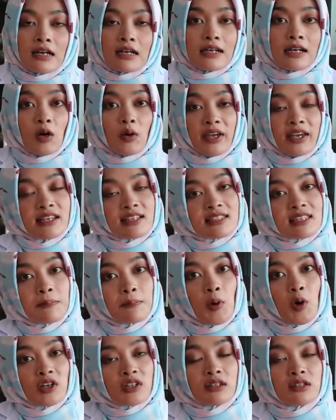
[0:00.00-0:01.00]
Now it is
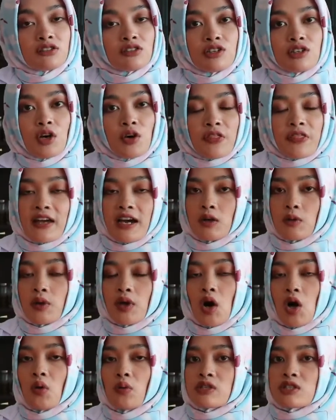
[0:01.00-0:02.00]
important to note that we
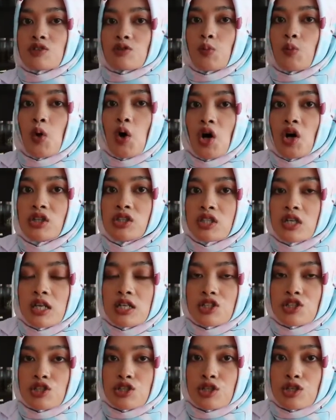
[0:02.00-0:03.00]
always
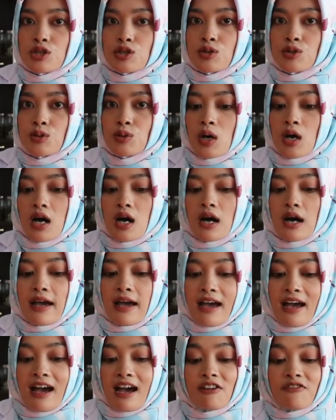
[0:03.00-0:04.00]
want to
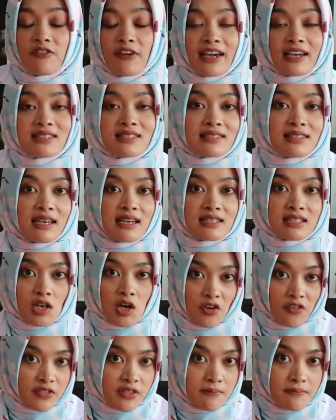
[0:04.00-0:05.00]
have excess
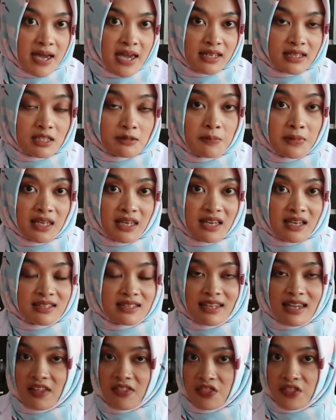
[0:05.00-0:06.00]
of the base, because
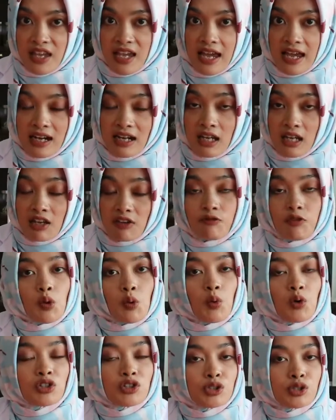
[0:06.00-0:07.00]
at the end, if we
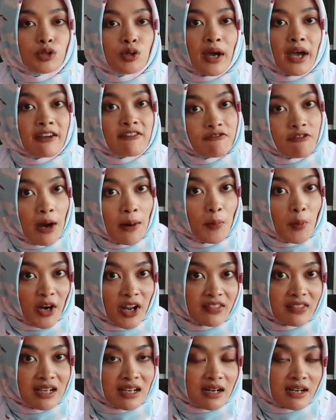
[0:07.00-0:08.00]
want to
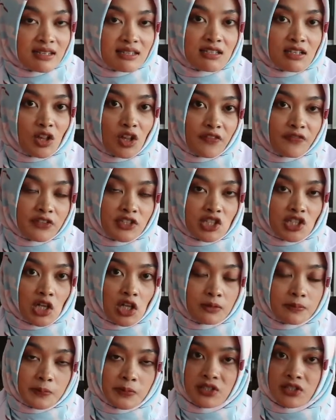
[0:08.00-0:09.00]
evaporate the crystal of the
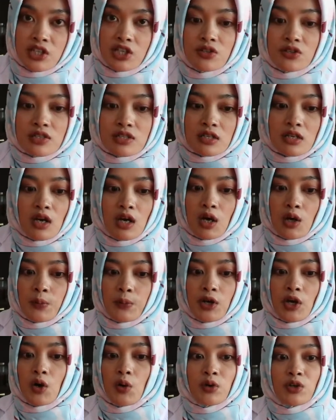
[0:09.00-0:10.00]
salt produced,
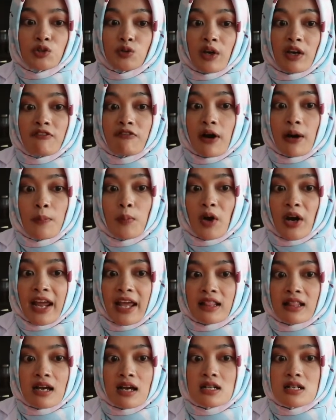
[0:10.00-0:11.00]
we don't want to
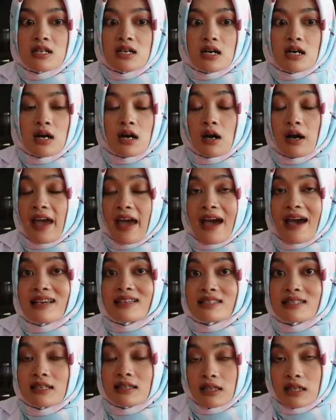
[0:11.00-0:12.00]
evaporate the
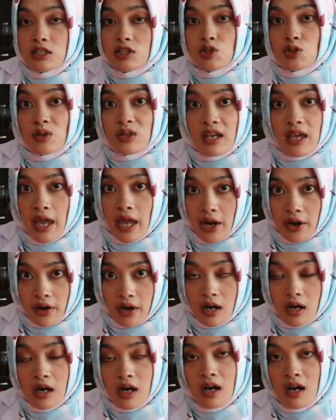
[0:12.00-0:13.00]
acid into the
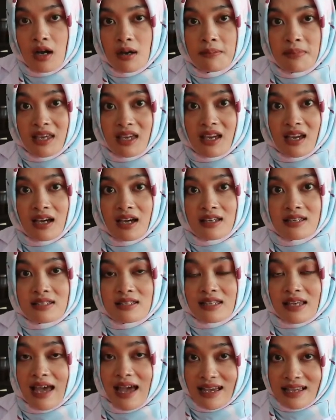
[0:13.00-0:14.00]
air, because
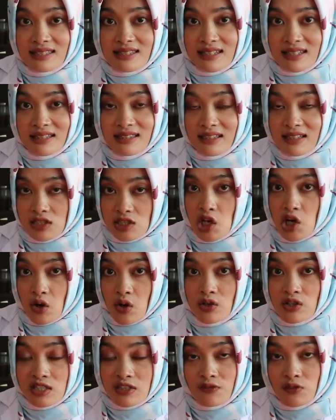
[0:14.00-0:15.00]
acid is
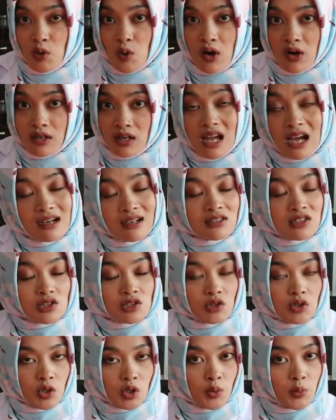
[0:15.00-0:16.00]
corrosive to our lungs,
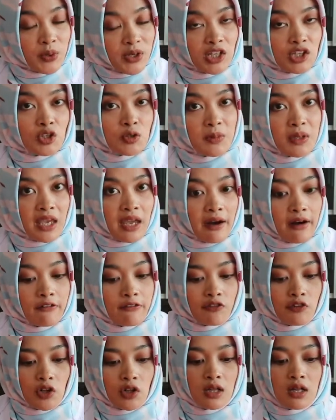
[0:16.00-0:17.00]
so we need to be
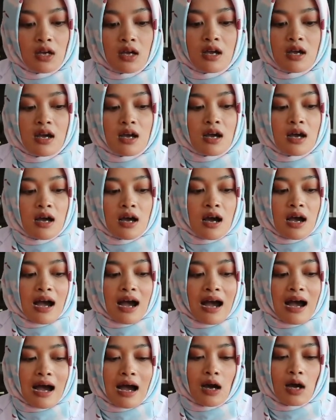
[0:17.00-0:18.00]
careful.
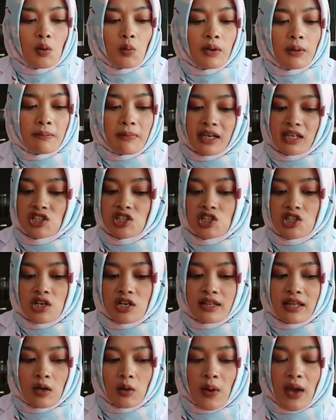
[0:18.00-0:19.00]
How we make
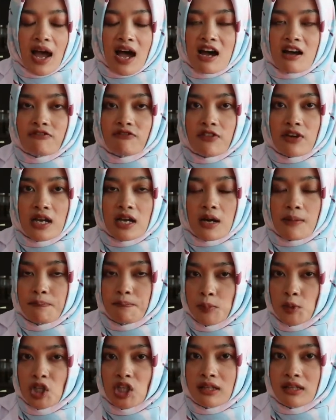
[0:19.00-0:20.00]
sure that we have
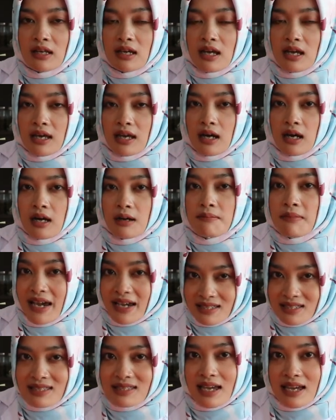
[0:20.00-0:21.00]
put
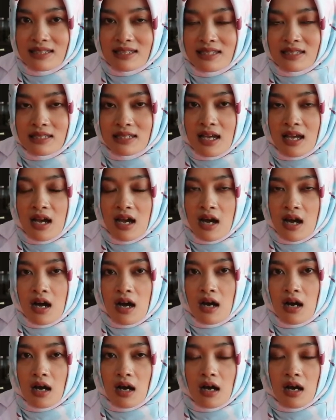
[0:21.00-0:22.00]
excess
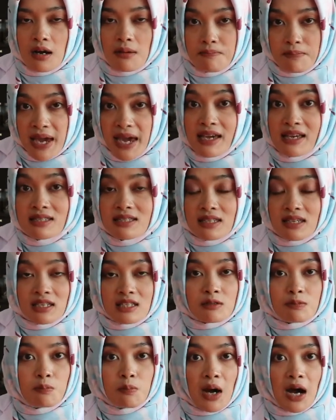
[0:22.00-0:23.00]
base
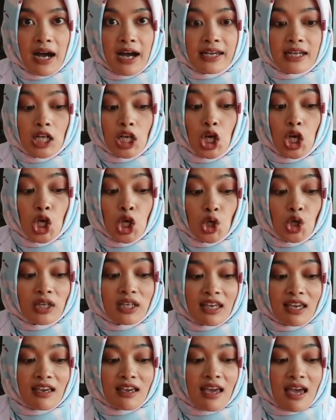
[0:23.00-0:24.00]
is by
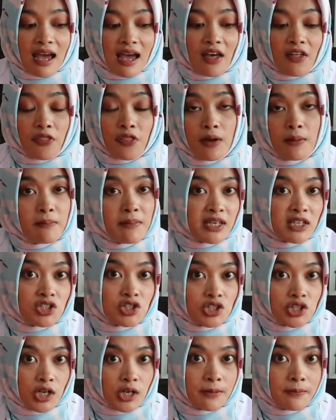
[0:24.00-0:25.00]
looking at the
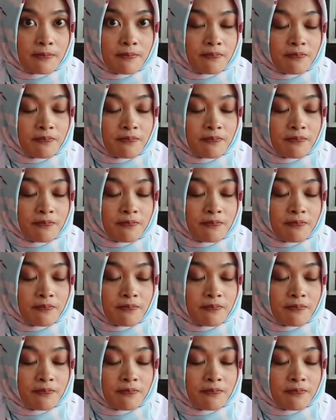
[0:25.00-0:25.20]
mixture.